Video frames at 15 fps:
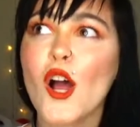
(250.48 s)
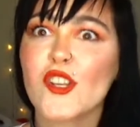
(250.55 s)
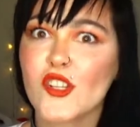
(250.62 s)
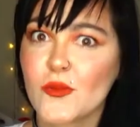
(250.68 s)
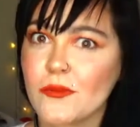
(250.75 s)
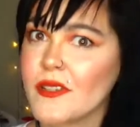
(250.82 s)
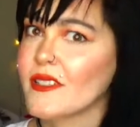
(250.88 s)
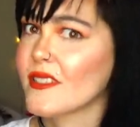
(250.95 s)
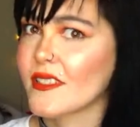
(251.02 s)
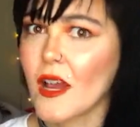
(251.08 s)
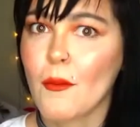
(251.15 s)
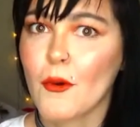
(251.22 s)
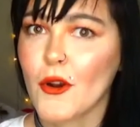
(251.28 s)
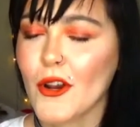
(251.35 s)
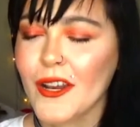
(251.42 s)

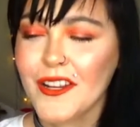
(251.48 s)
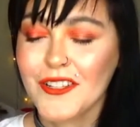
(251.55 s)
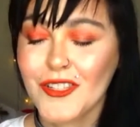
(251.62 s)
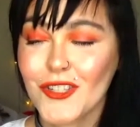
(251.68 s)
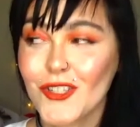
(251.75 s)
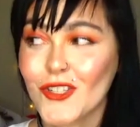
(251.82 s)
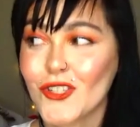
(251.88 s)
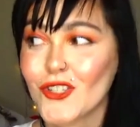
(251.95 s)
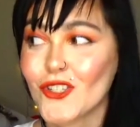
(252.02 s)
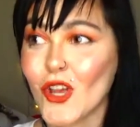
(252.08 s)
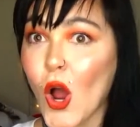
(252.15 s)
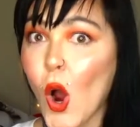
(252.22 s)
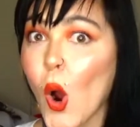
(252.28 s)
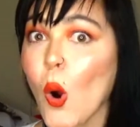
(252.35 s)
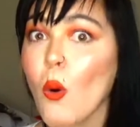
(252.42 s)
Midsummer. It is
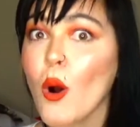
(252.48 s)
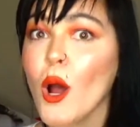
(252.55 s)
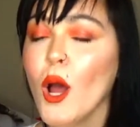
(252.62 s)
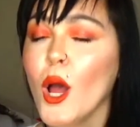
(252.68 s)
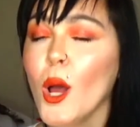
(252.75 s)
so